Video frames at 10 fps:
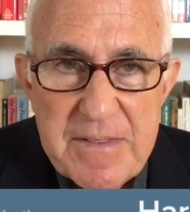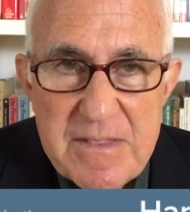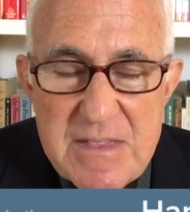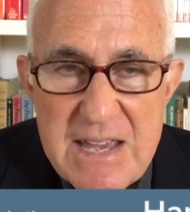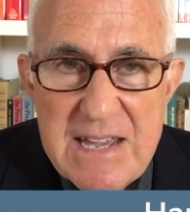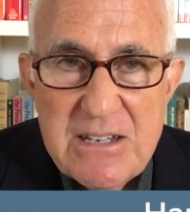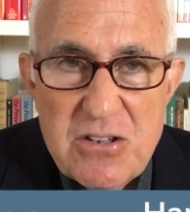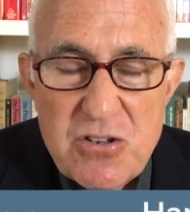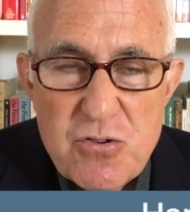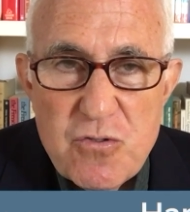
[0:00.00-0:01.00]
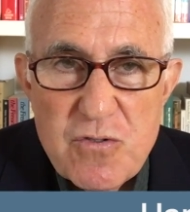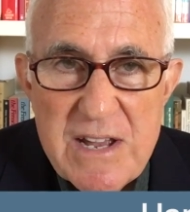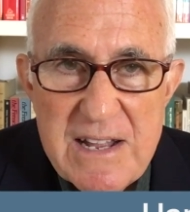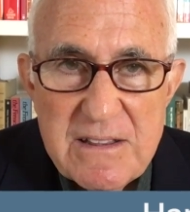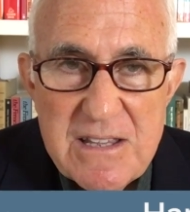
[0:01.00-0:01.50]
then you
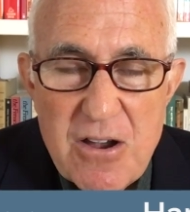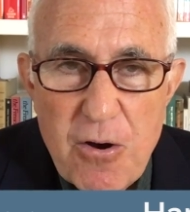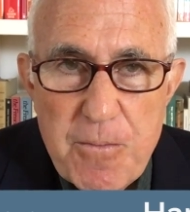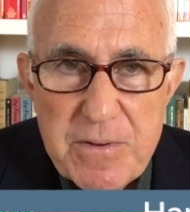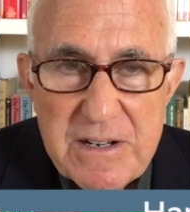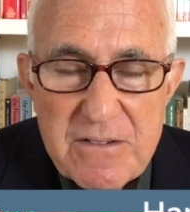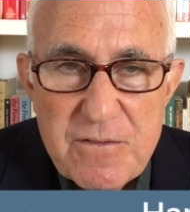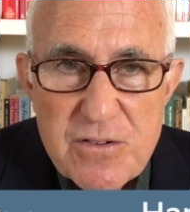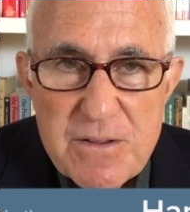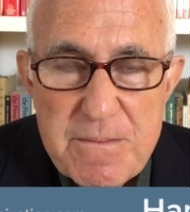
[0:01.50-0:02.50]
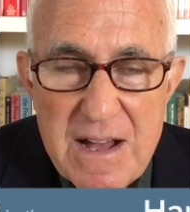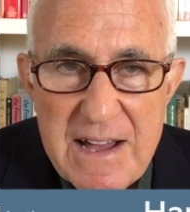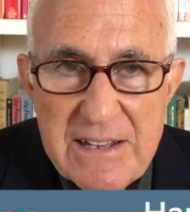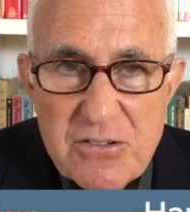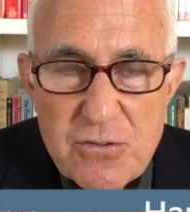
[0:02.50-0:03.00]
create the opening for the
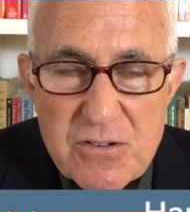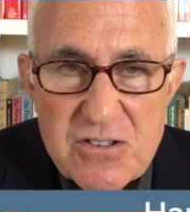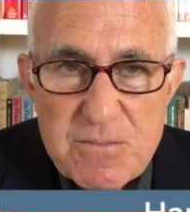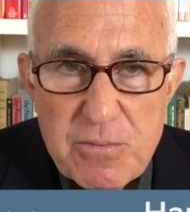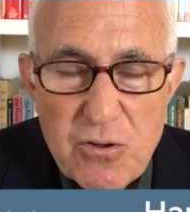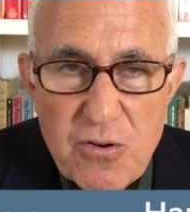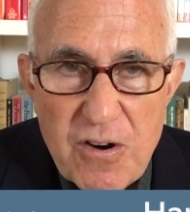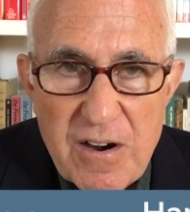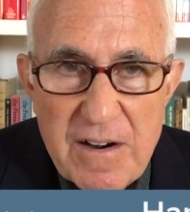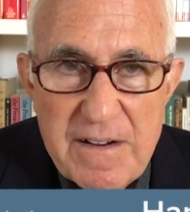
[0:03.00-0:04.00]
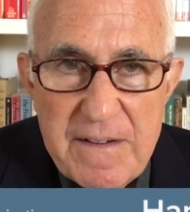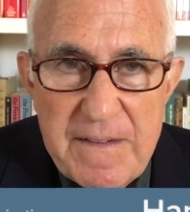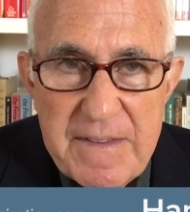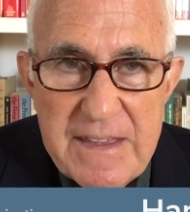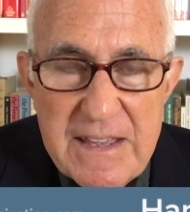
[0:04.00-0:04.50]
mind to explore
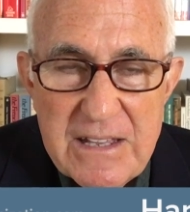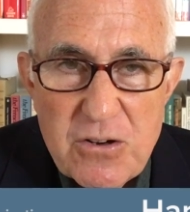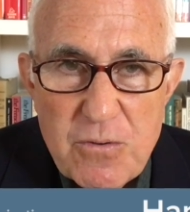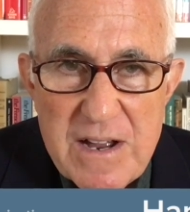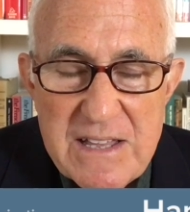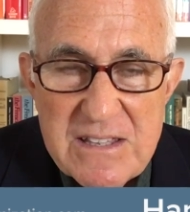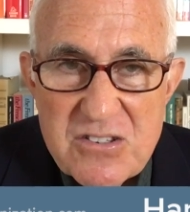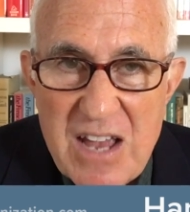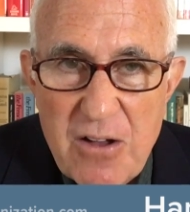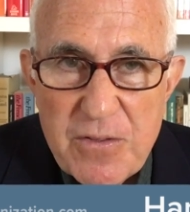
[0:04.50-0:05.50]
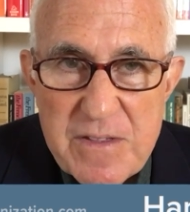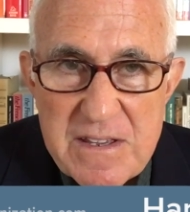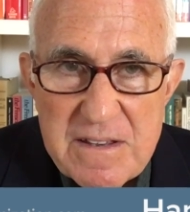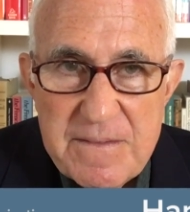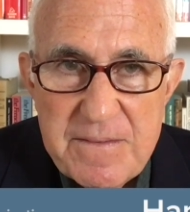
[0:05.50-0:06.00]
in a way that's healthy.
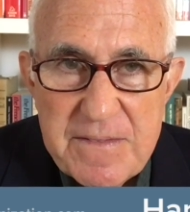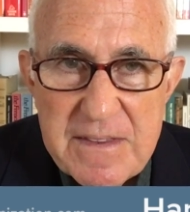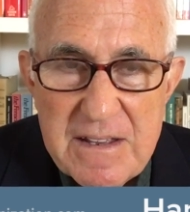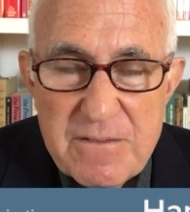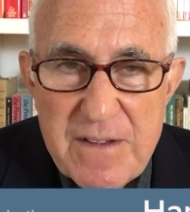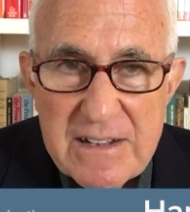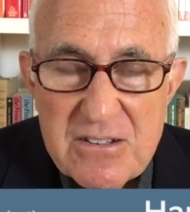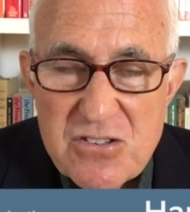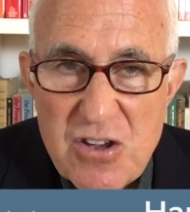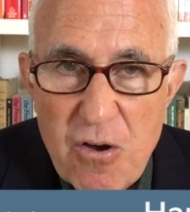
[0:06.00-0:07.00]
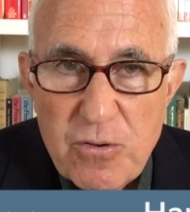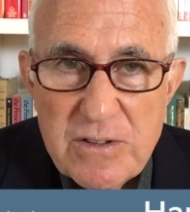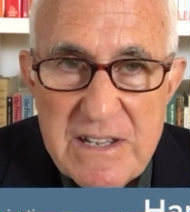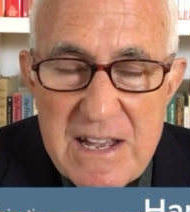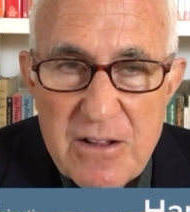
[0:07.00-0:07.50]
In fact, it's the
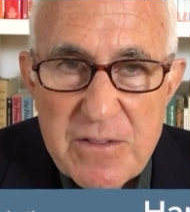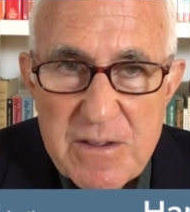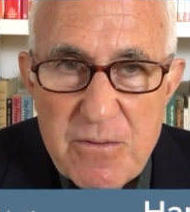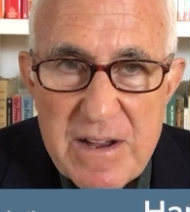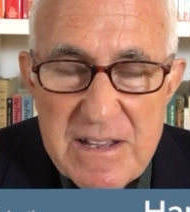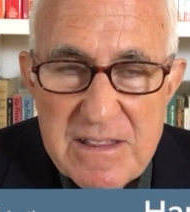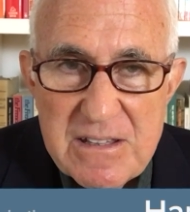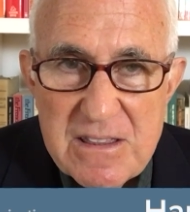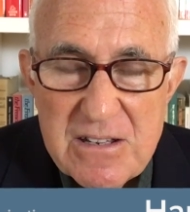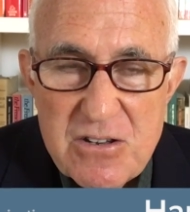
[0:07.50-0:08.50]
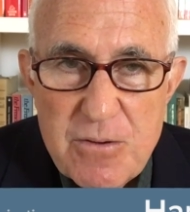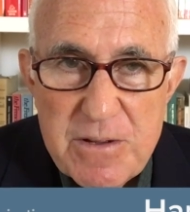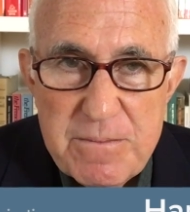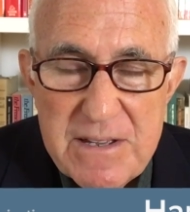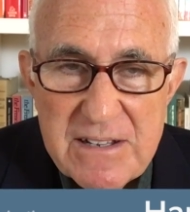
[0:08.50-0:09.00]
only healthy way that
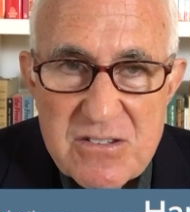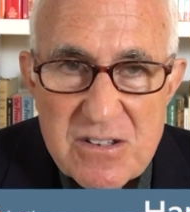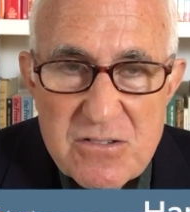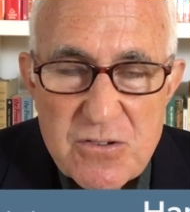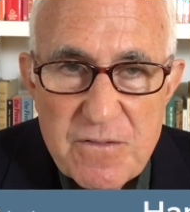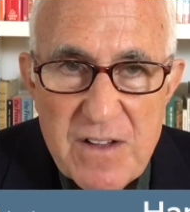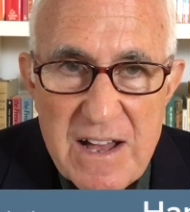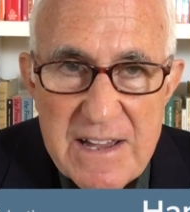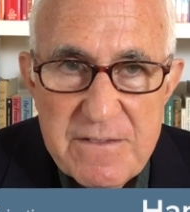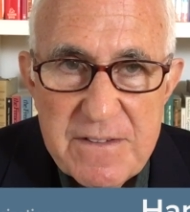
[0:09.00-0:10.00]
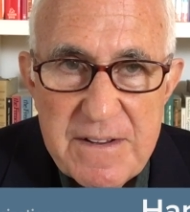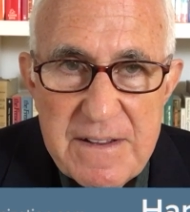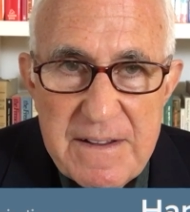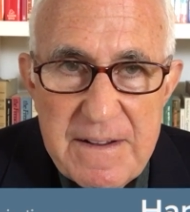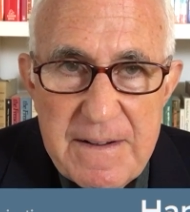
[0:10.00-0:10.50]
human beings can survive.
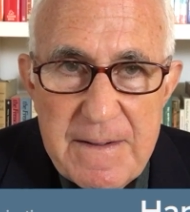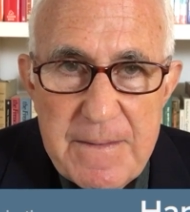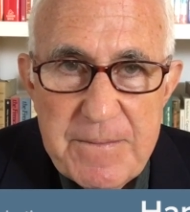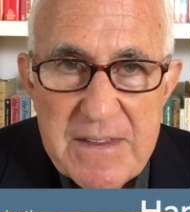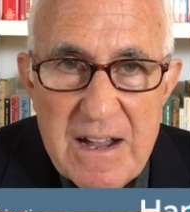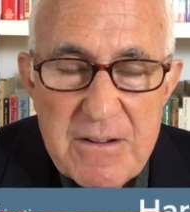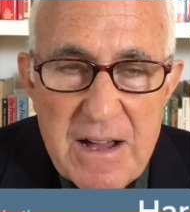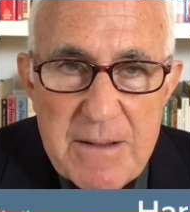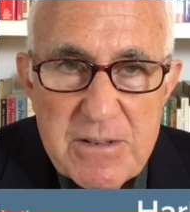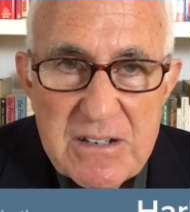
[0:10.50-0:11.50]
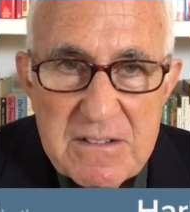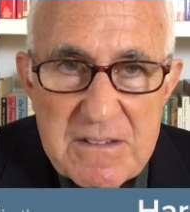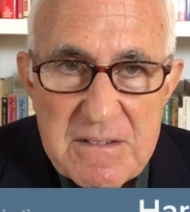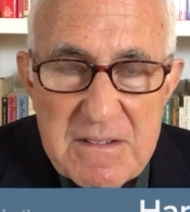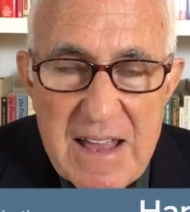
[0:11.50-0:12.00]
Now, I'm going
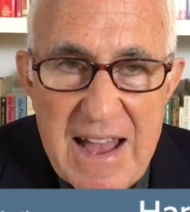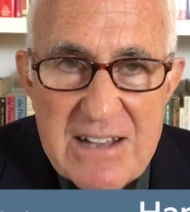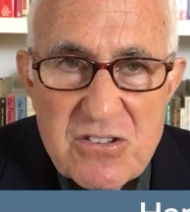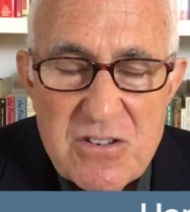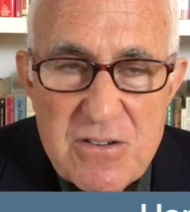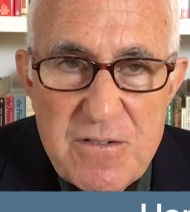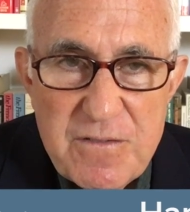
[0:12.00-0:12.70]
to ask you